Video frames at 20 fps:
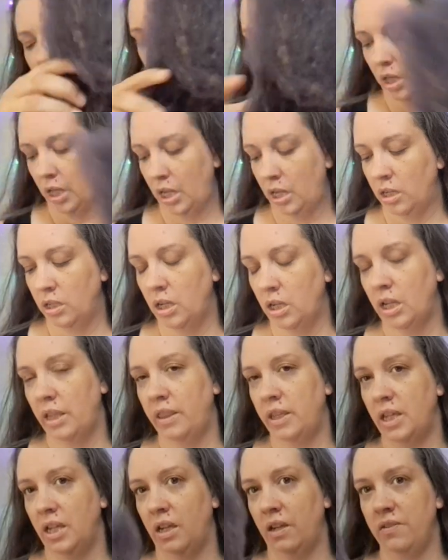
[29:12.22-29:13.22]
in
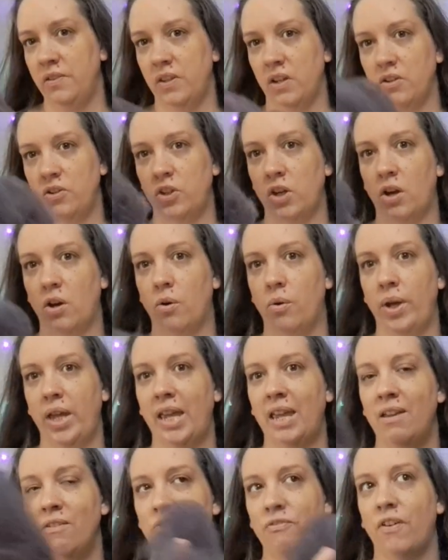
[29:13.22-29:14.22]
these. So
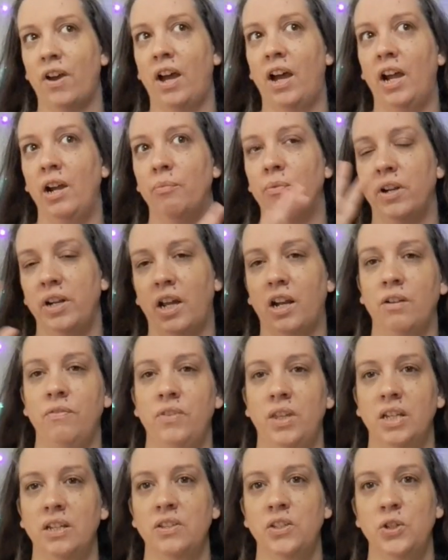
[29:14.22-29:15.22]
if I run out of
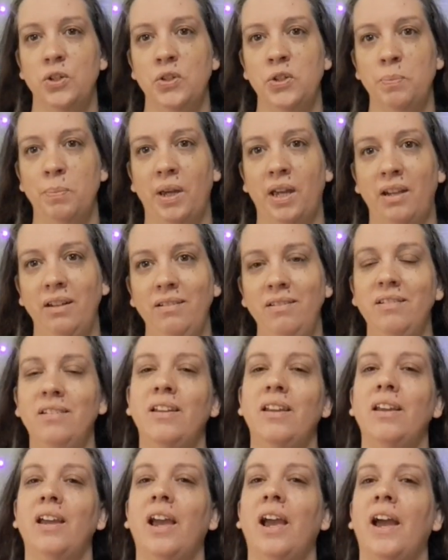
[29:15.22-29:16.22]
things to spin,
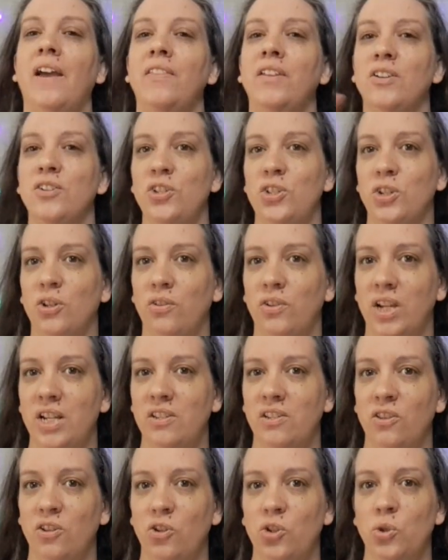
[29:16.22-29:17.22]
and there's still days
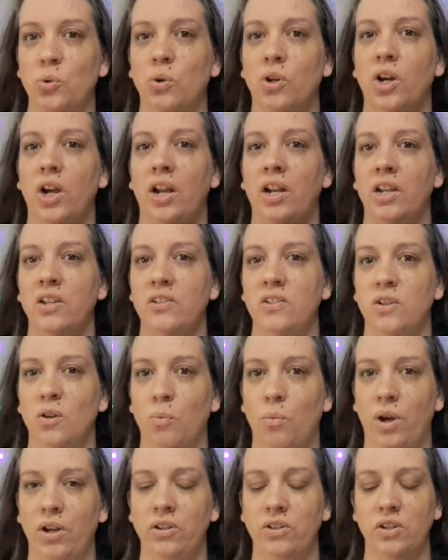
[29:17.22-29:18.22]
in the tour, and I still
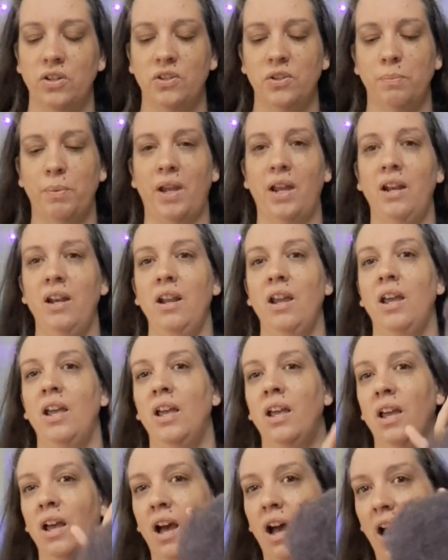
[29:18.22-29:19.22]
want to spin,
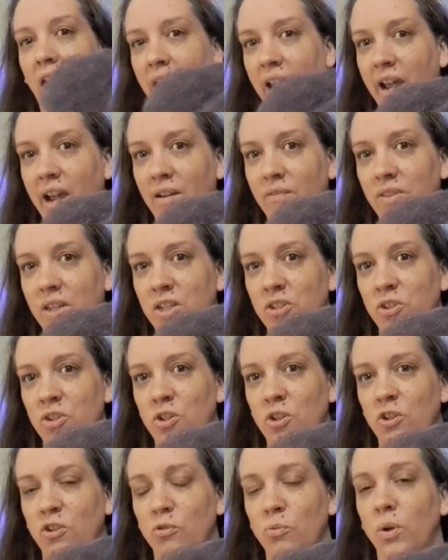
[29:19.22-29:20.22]
I have these
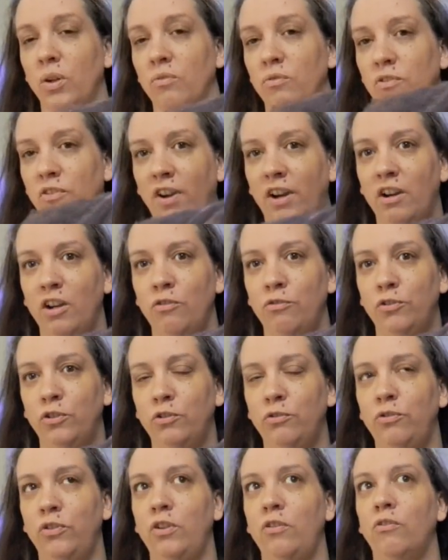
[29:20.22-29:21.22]
2 very
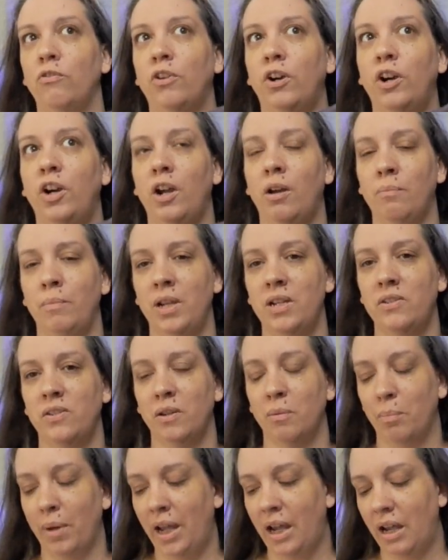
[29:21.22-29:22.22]
floofy, very
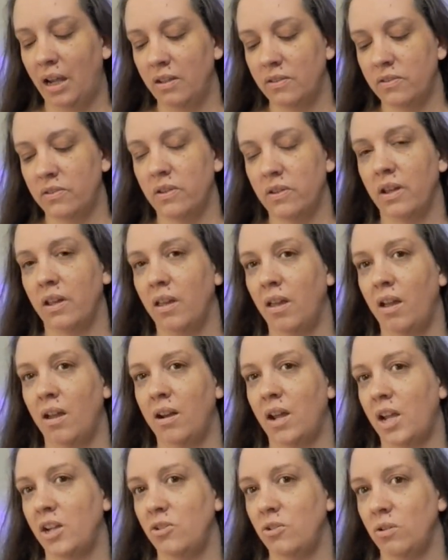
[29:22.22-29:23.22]
amazing bats. Again,
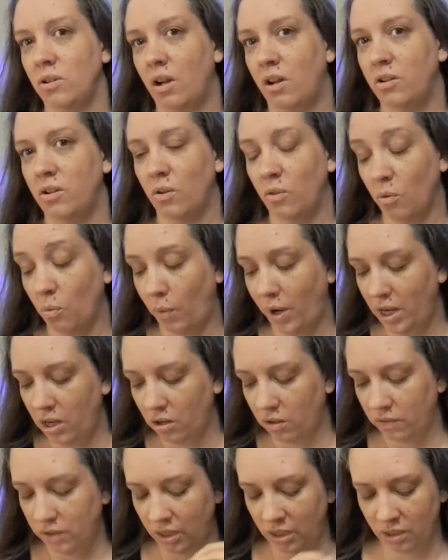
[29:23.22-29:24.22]
I do not know the weight
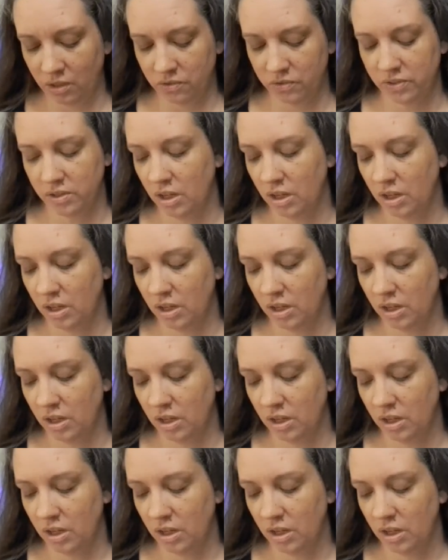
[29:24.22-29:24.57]
on these,